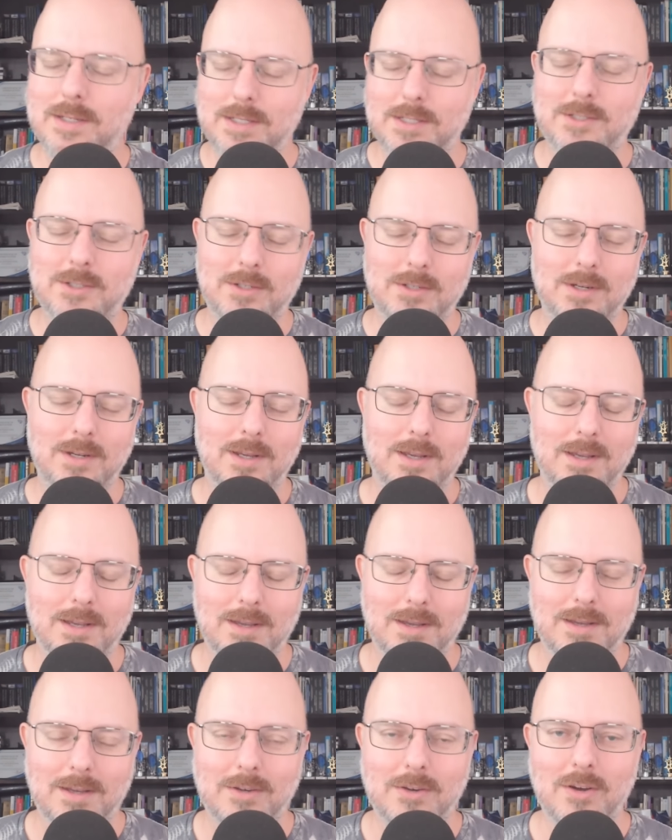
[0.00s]
it's
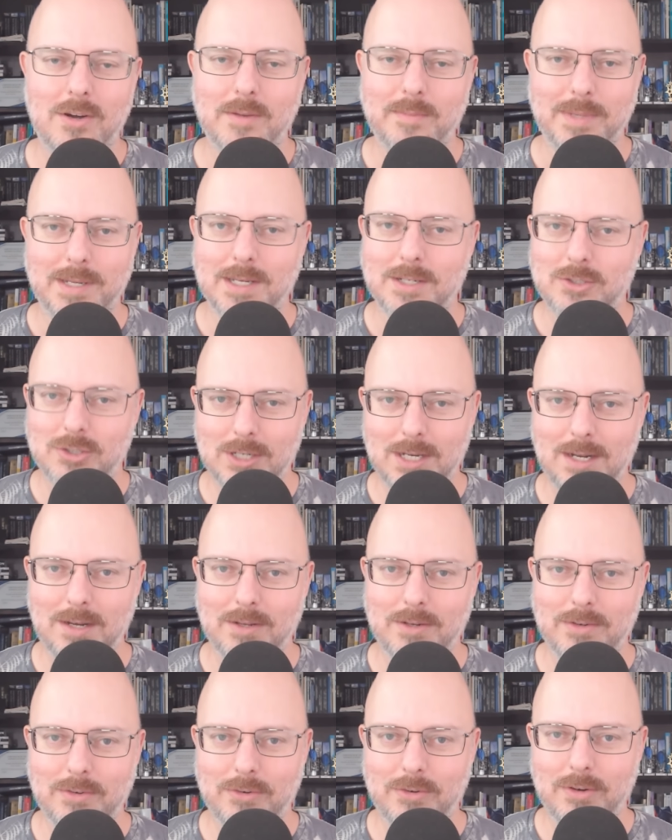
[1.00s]
going to be a
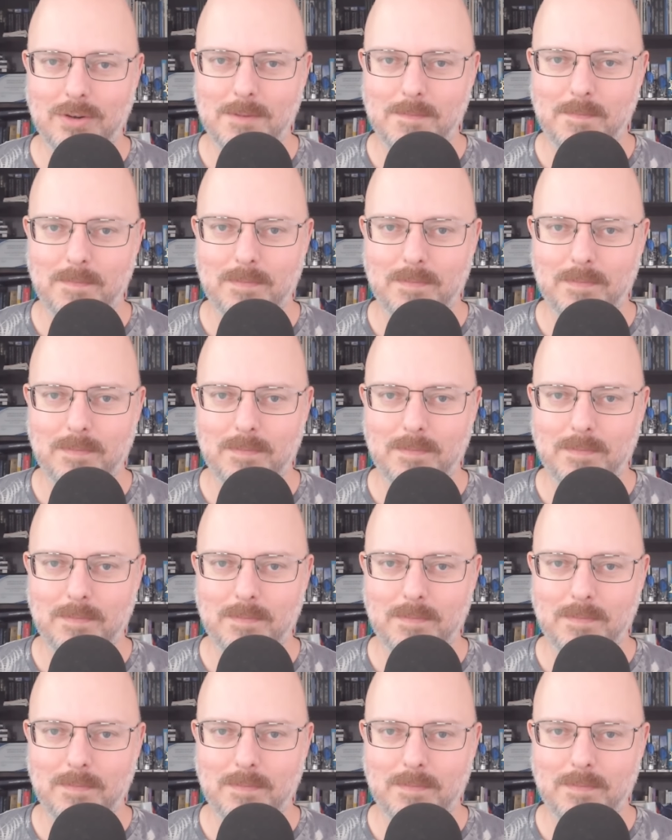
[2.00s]
challenge.